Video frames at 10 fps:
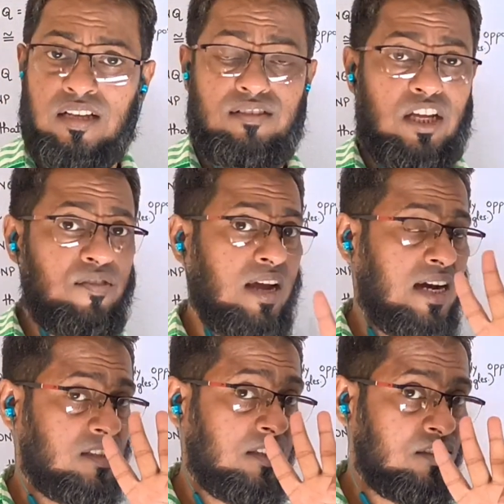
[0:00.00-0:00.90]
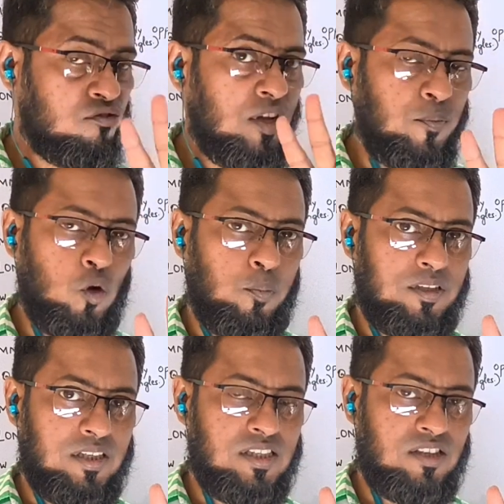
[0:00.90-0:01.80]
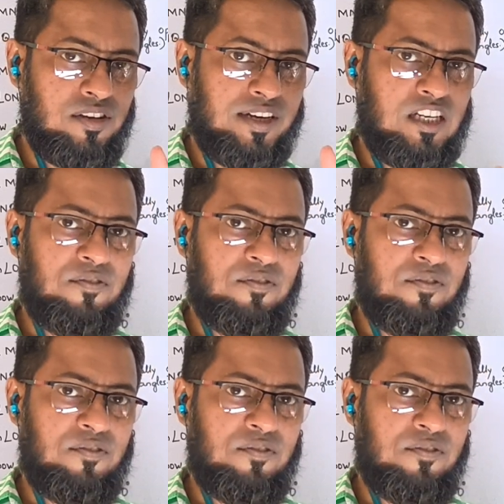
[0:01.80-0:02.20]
There we had studied 3 properties, correct?